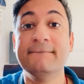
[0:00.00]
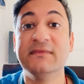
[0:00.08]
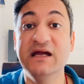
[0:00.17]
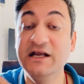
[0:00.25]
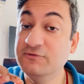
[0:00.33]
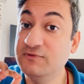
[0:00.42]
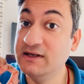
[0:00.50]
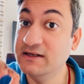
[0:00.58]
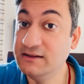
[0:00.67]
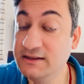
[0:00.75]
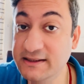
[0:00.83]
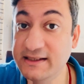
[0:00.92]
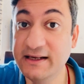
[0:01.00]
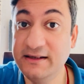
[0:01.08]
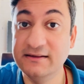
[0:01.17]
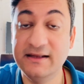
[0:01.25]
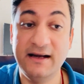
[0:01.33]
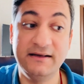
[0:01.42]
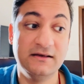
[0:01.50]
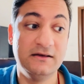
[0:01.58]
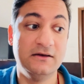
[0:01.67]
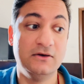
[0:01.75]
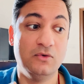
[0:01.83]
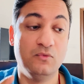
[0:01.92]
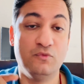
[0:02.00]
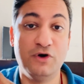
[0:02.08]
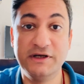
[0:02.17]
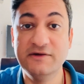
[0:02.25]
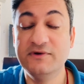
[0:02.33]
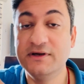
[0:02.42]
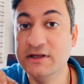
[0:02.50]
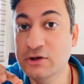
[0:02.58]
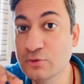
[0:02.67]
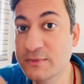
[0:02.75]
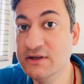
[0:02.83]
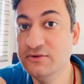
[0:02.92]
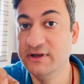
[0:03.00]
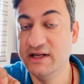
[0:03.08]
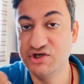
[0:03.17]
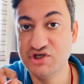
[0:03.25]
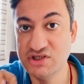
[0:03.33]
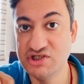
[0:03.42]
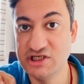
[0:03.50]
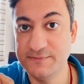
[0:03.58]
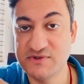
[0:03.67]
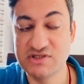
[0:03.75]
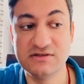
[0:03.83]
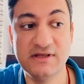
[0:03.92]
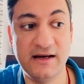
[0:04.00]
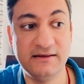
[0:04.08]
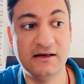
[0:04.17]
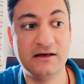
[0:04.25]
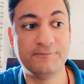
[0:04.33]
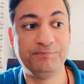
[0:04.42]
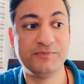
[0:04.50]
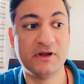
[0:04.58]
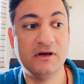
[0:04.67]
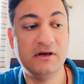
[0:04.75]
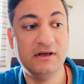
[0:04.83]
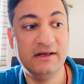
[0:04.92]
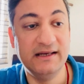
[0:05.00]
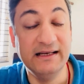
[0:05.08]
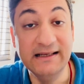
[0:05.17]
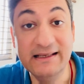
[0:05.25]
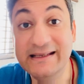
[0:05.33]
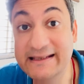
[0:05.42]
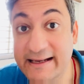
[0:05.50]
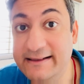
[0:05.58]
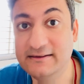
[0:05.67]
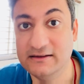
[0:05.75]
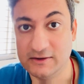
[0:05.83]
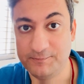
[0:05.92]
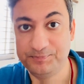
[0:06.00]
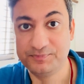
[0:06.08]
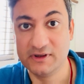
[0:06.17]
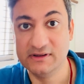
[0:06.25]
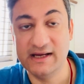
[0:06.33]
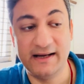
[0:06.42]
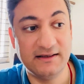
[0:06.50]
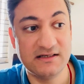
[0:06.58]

it will indicate that whatever human relationships that are indicated that are